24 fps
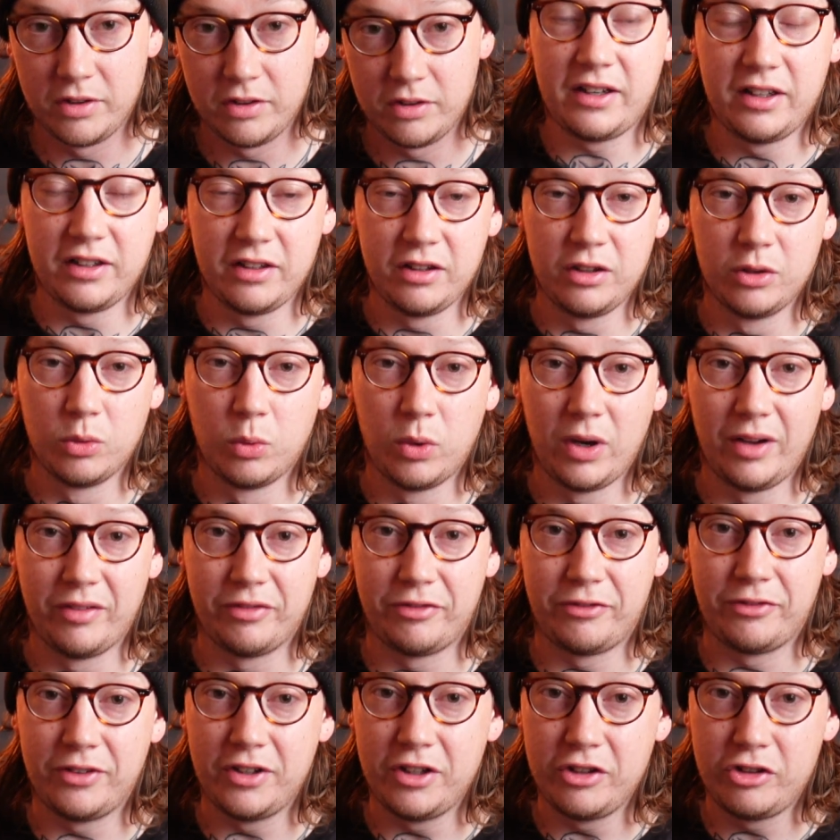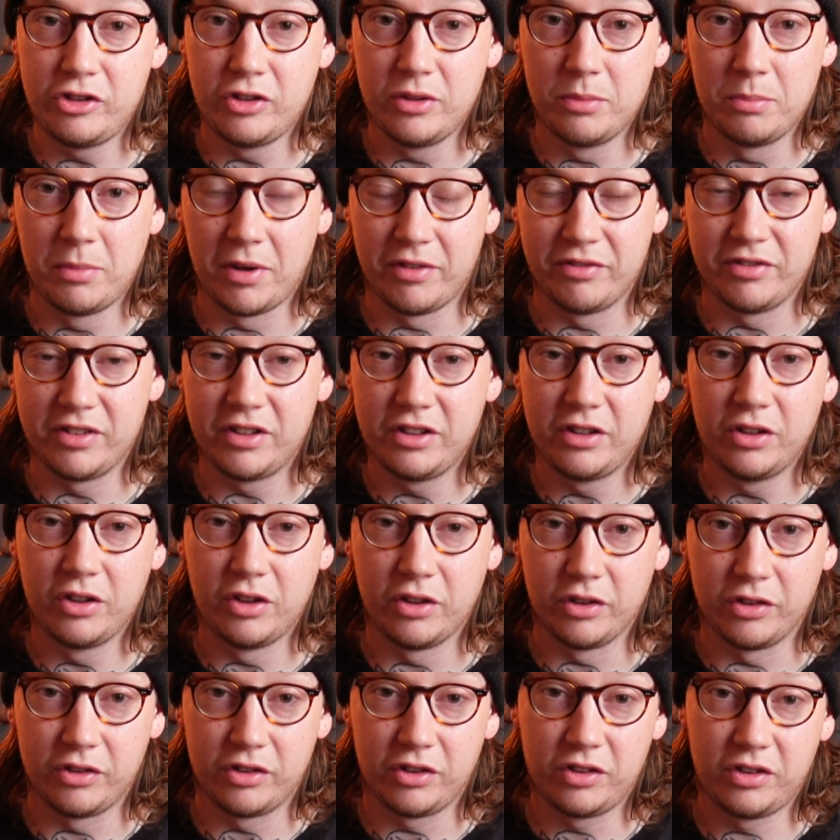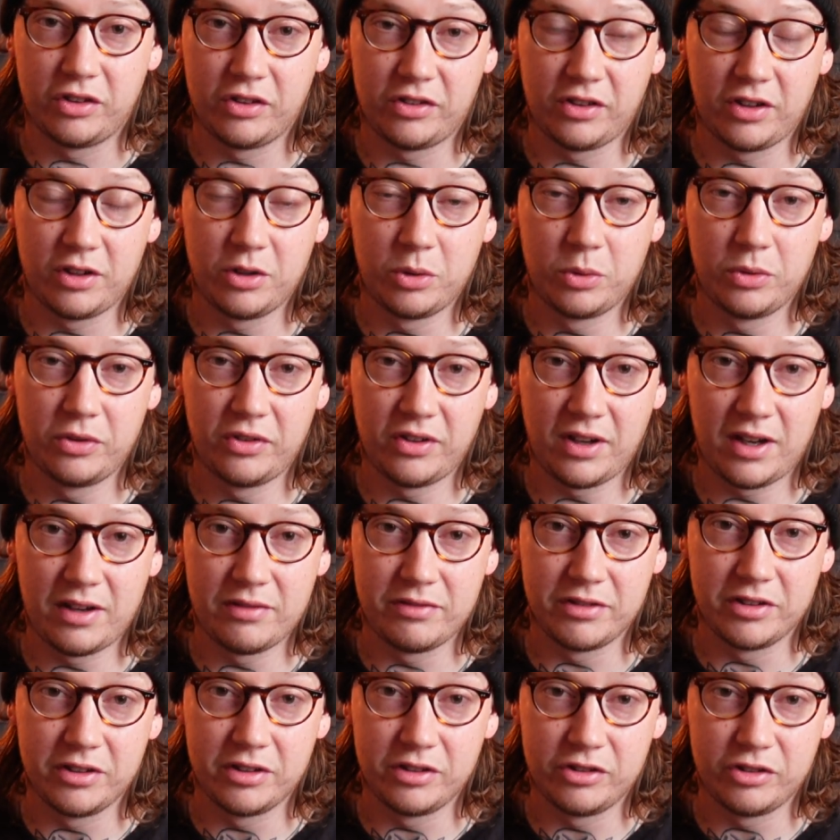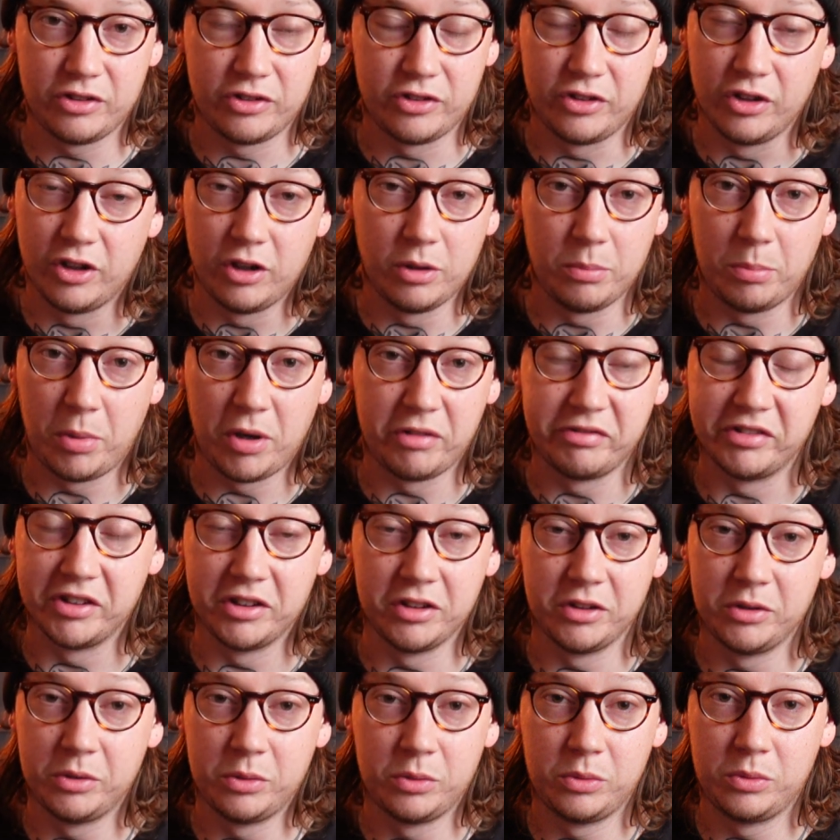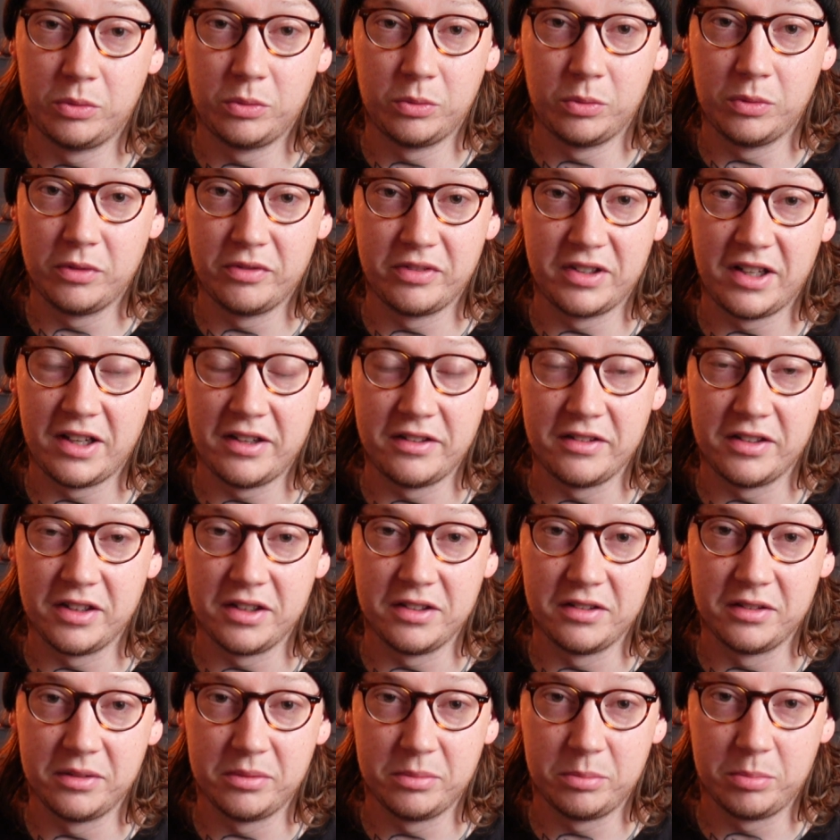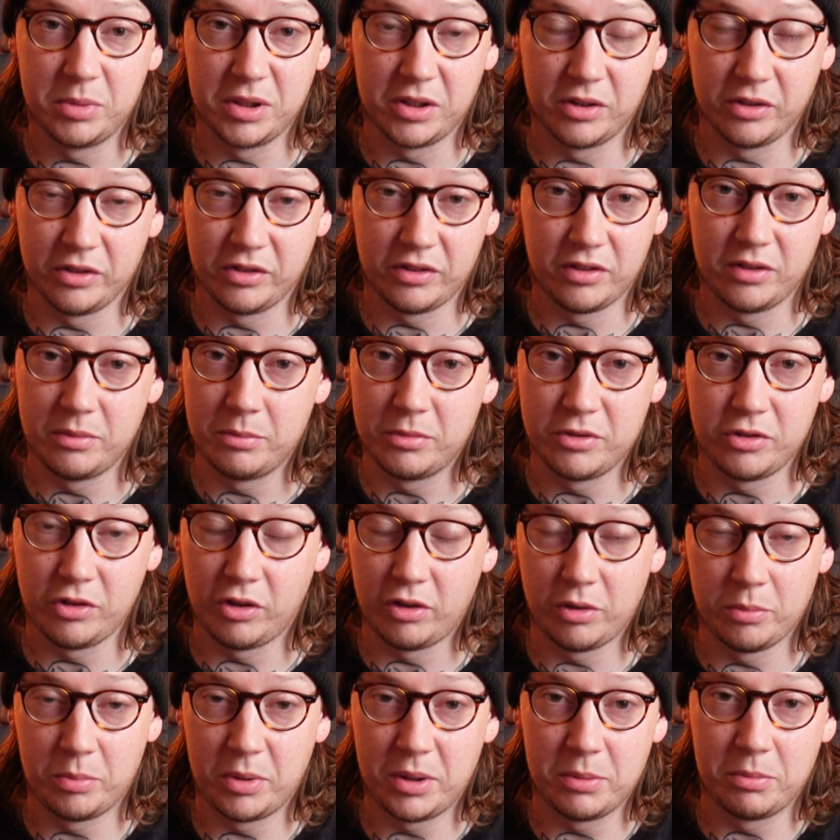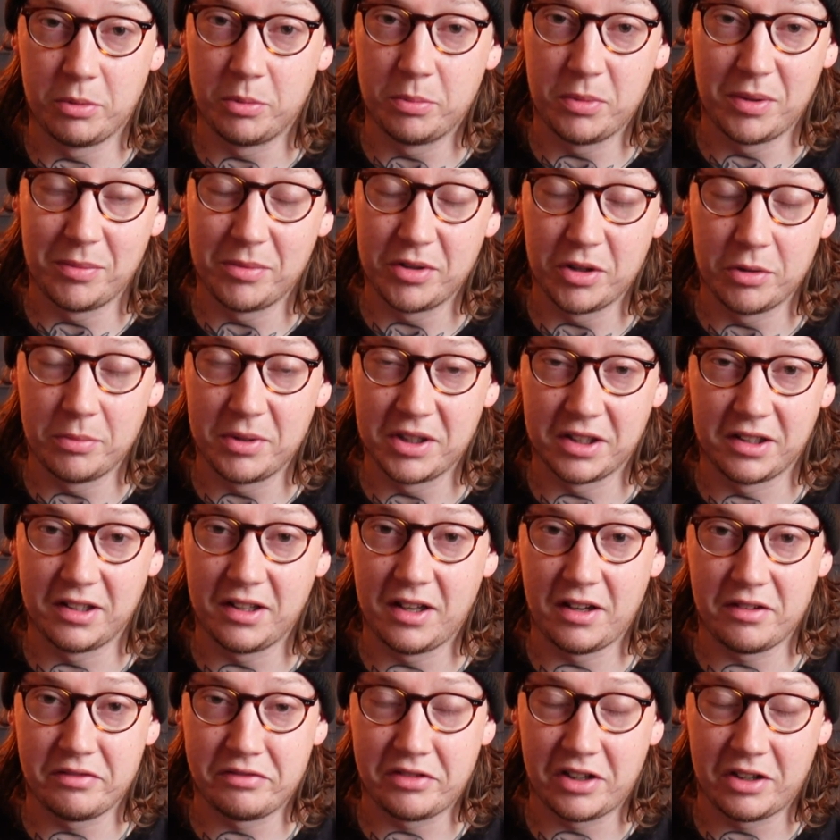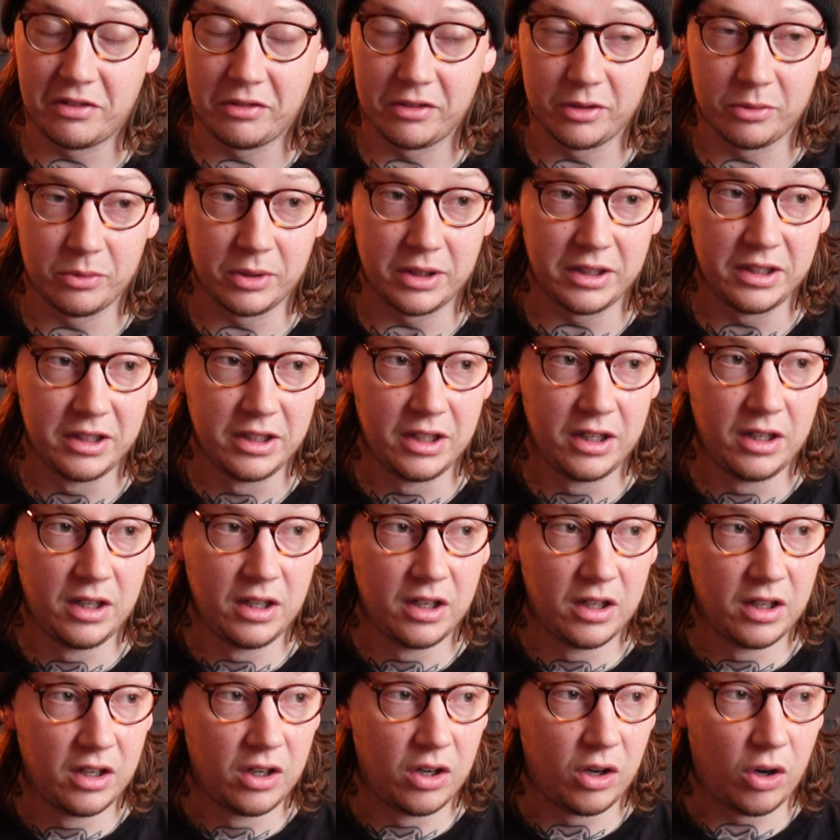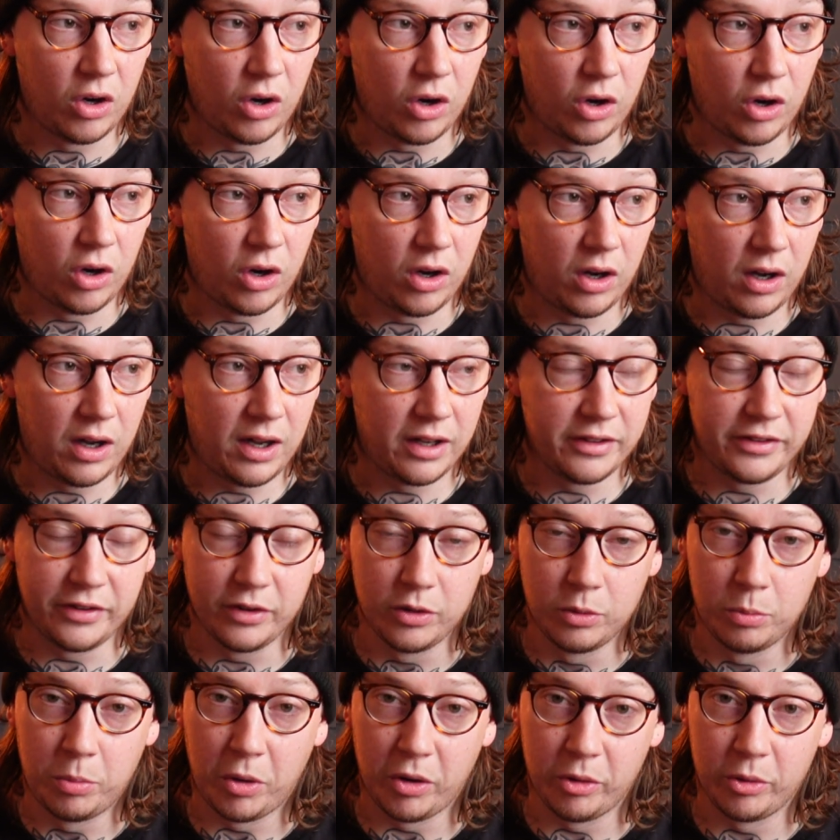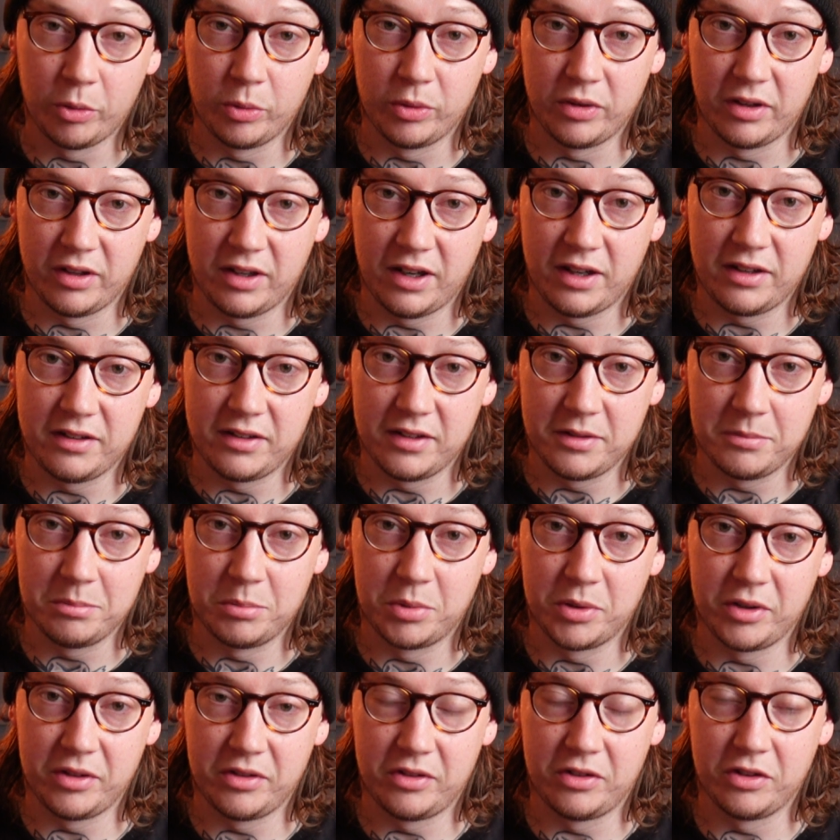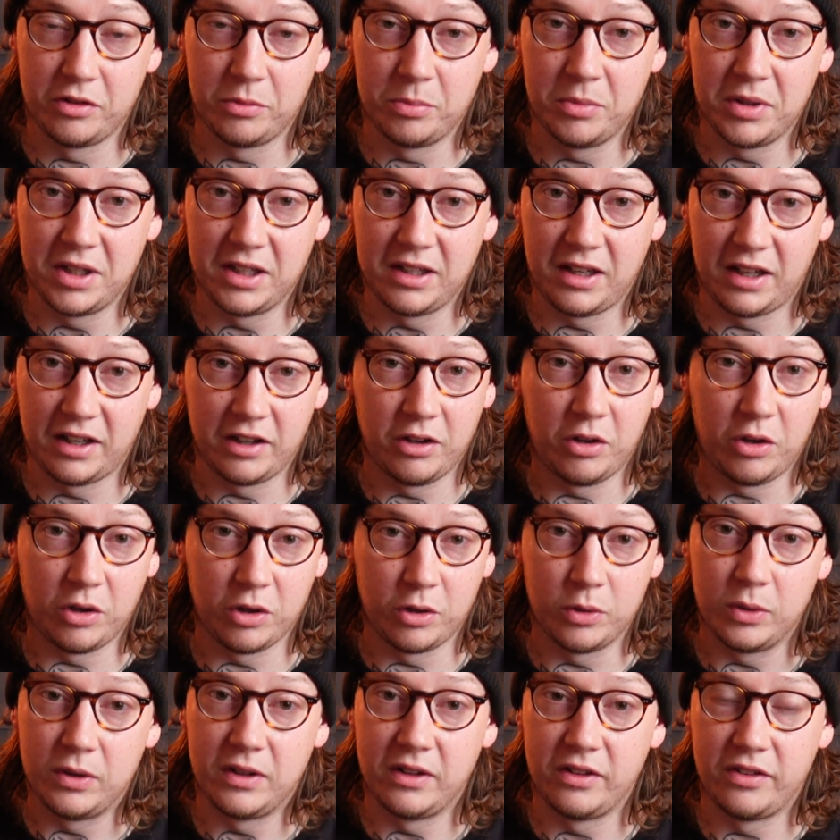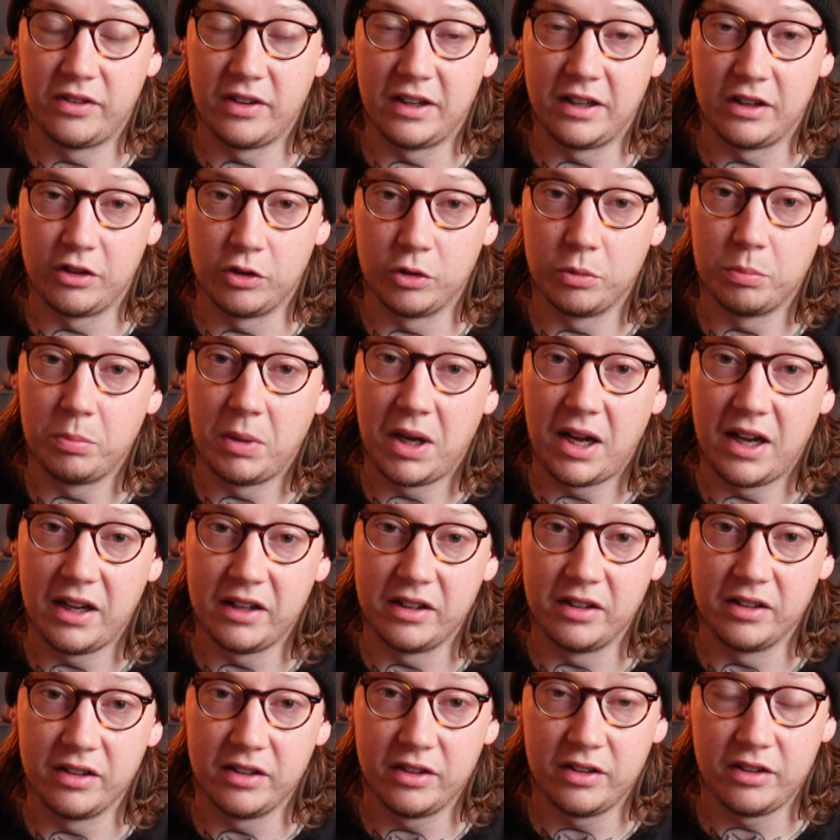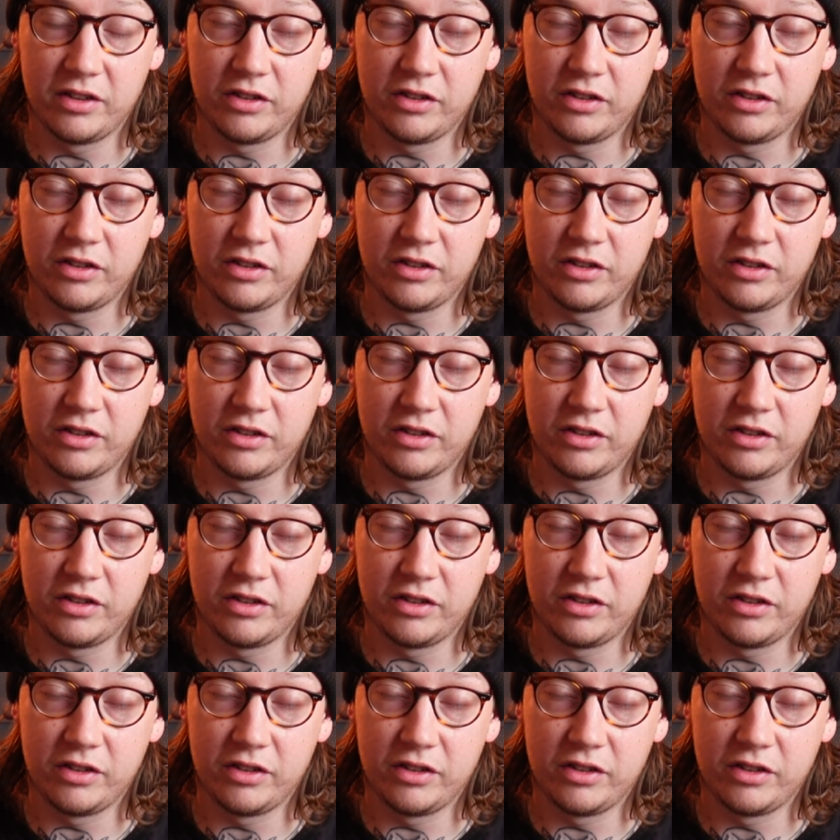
I need a new way of finishing my videos because I always either just don't bother with an ending because the majority of people maybe don't make it that far anyway, or I do bother with an ending, but it's just me like awkwardly saying goodbye.